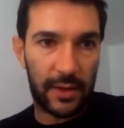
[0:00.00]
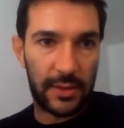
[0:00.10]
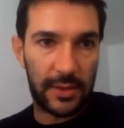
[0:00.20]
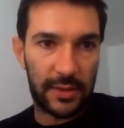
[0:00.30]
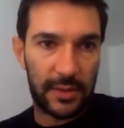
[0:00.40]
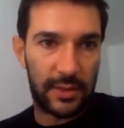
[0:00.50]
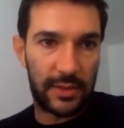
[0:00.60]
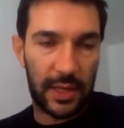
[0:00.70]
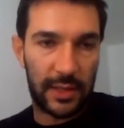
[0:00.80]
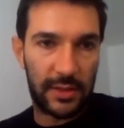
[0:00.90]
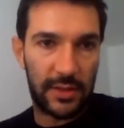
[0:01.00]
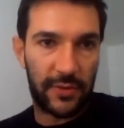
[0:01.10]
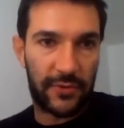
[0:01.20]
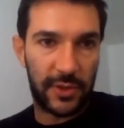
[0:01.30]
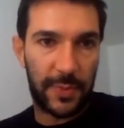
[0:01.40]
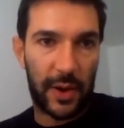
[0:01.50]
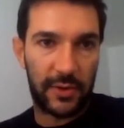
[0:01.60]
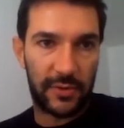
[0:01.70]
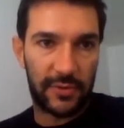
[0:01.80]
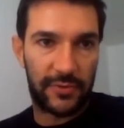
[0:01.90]
this is the first
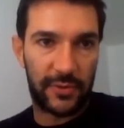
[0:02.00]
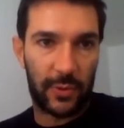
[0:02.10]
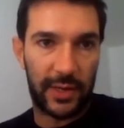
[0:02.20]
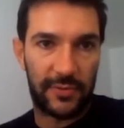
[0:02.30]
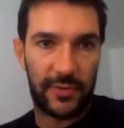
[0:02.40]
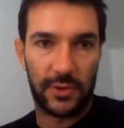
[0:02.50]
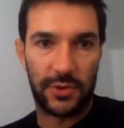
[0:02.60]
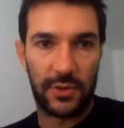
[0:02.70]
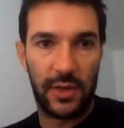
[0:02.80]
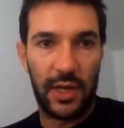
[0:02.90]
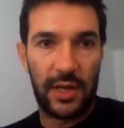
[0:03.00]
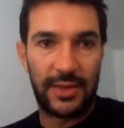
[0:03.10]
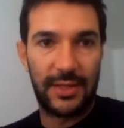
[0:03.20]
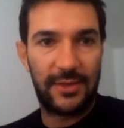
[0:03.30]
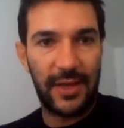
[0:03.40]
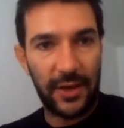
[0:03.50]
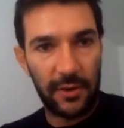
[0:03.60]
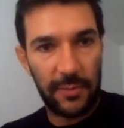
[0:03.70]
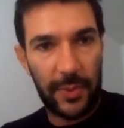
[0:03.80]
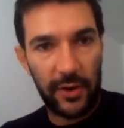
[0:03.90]
part of the quality function. The
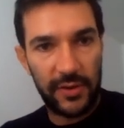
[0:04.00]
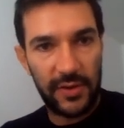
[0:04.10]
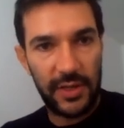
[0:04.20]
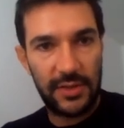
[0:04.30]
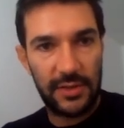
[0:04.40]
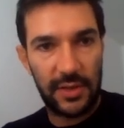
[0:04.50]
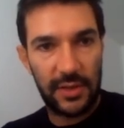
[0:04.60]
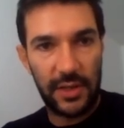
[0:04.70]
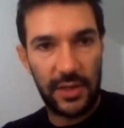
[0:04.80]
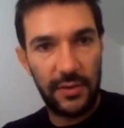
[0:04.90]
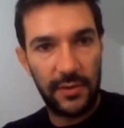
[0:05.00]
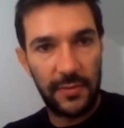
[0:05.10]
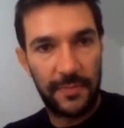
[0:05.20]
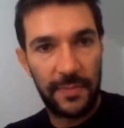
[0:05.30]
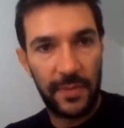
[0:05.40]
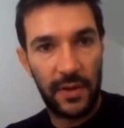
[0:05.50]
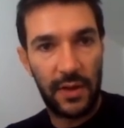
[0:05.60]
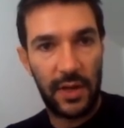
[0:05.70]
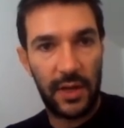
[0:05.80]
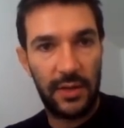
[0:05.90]
second part is here.
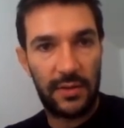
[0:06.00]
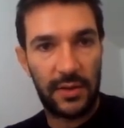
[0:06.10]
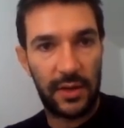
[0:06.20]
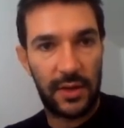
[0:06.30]
It's